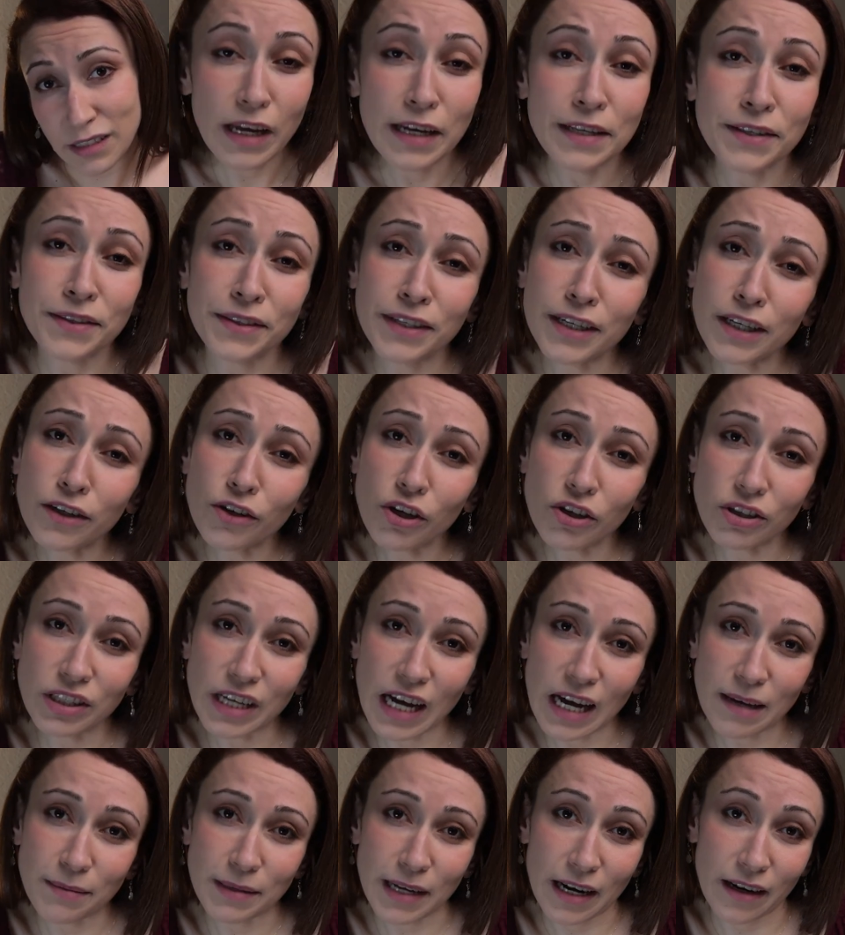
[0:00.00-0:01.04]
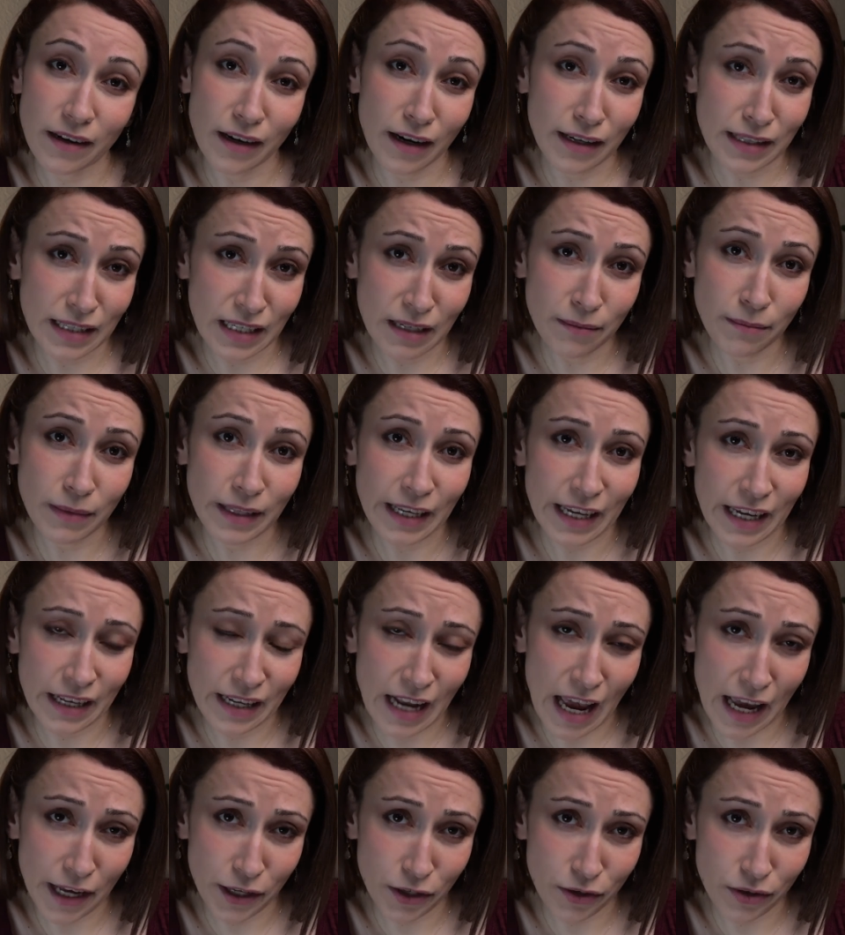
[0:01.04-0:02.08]
Stereotypes are not simply
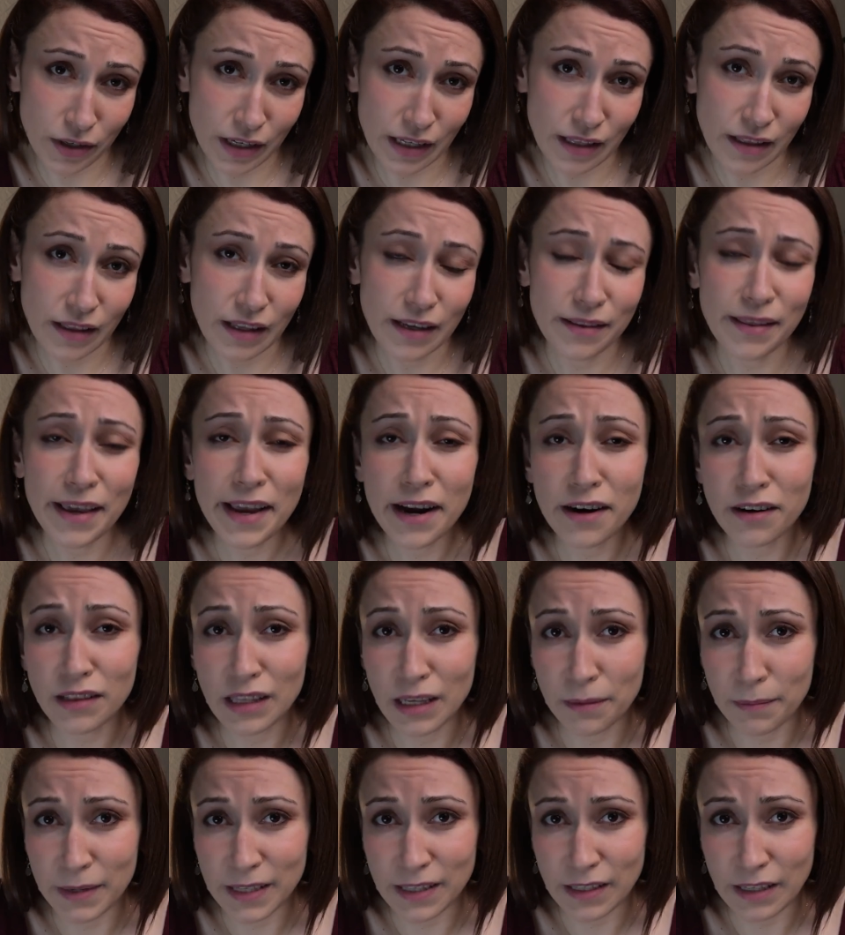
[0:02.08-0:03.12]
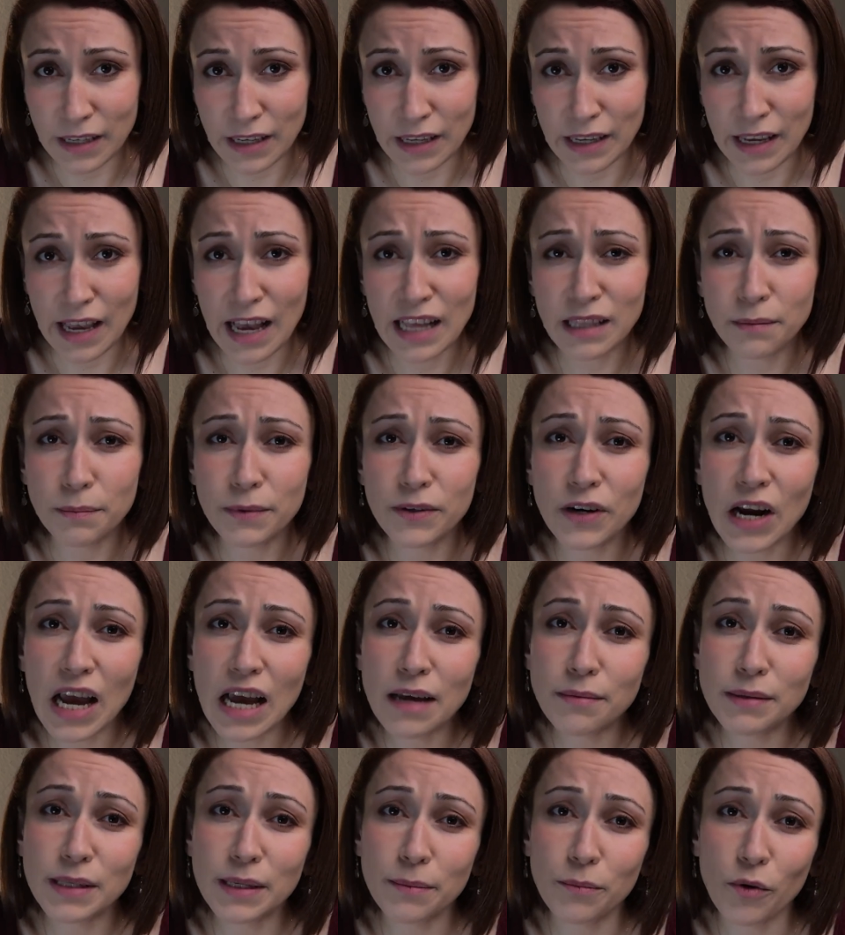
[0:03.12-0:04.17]
inaccurate, they are limiting, and perhaps
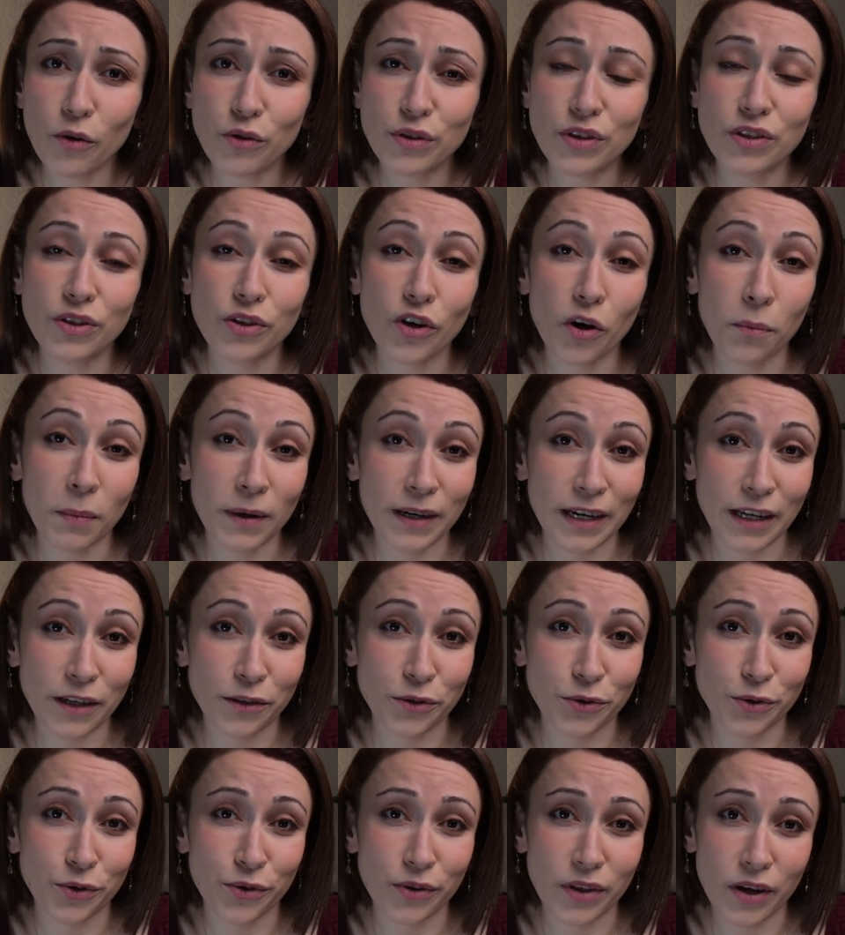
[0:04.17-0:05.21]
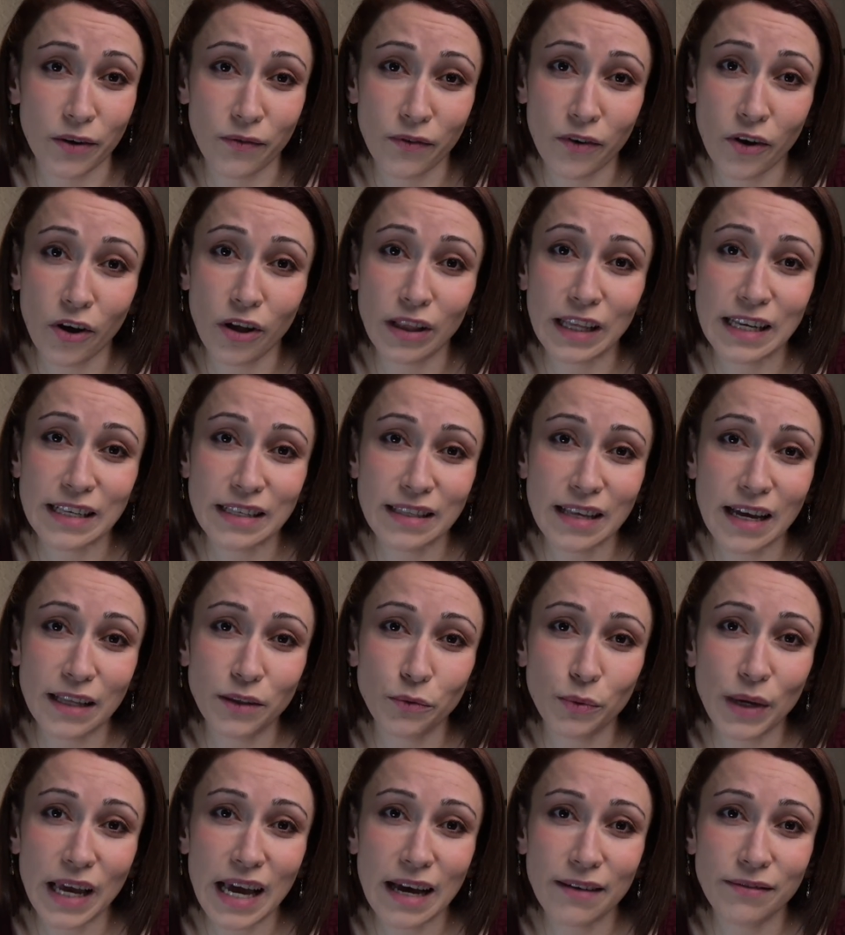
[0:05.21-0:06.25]
the most sobering truth of all is that
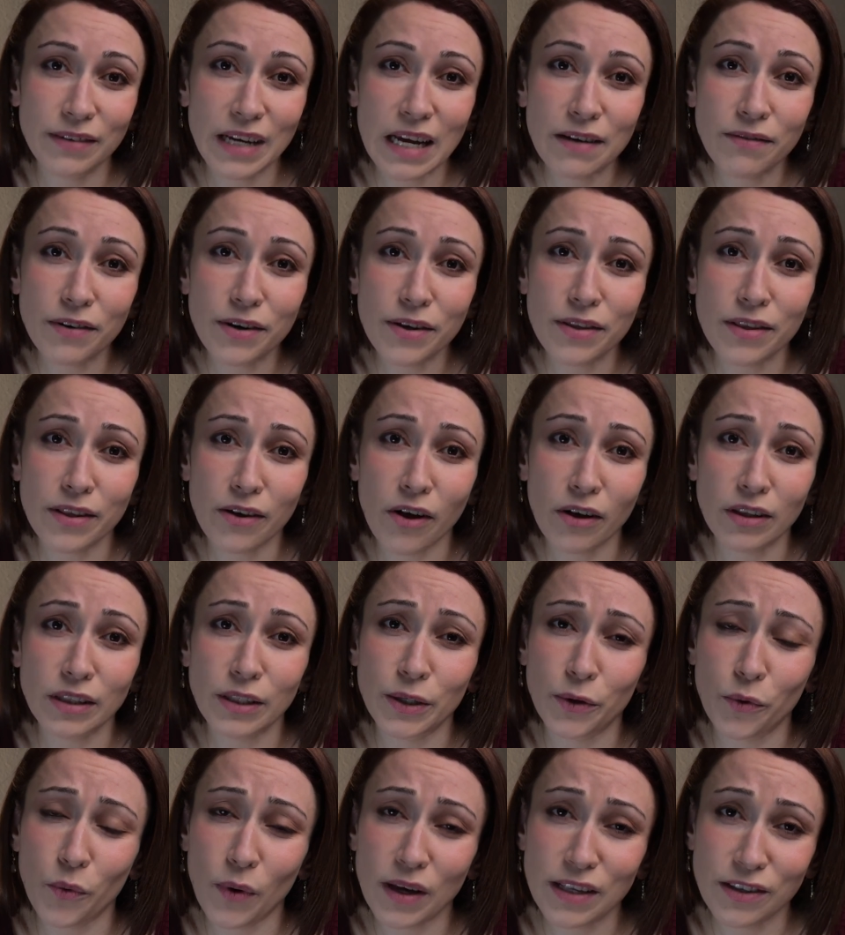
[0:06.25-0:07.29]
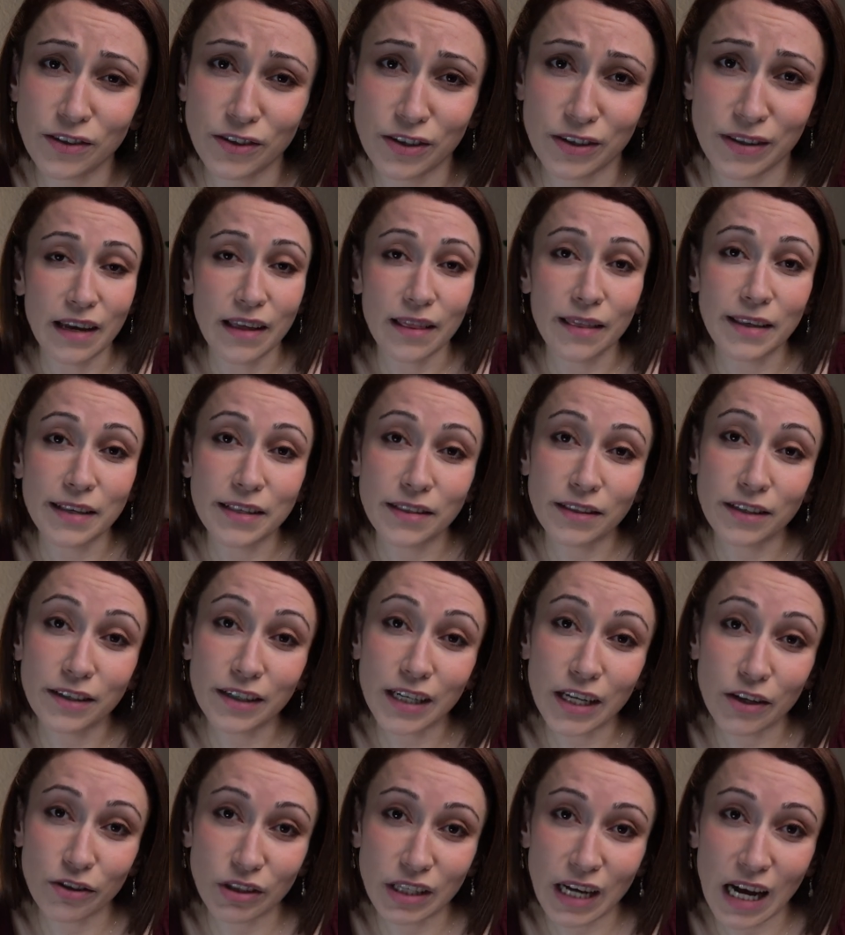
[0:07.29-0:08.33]
we have never thought to question the
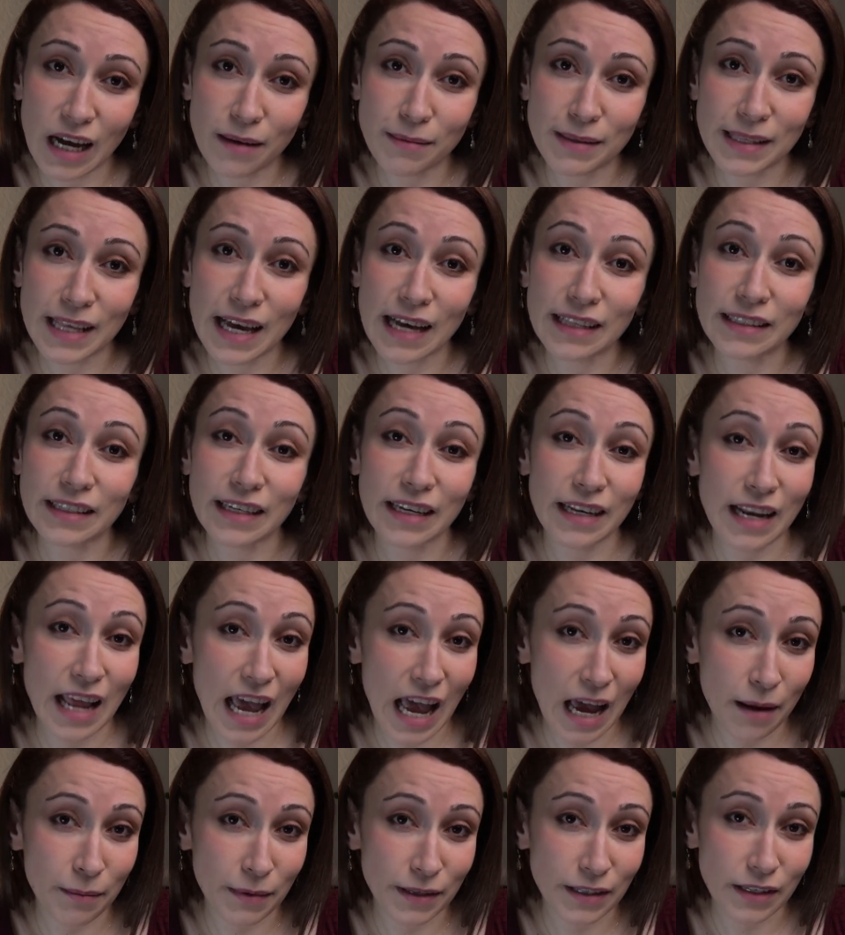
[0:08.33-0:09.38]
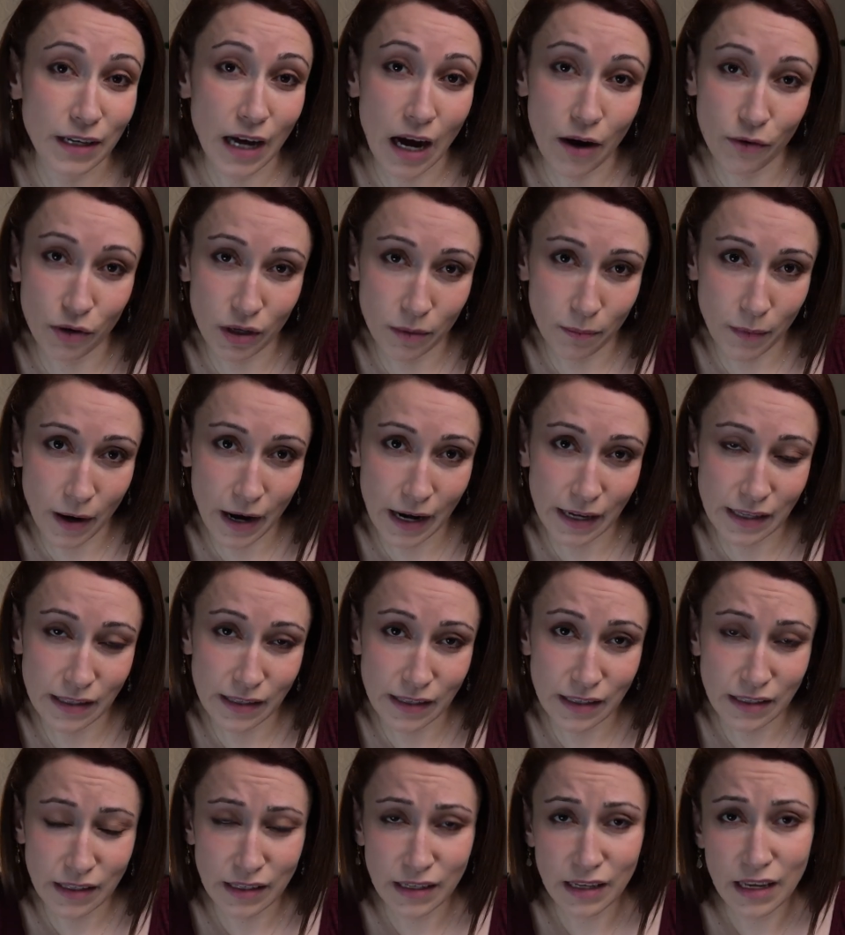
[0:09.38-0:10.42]
stereotypes that inhabit our minds.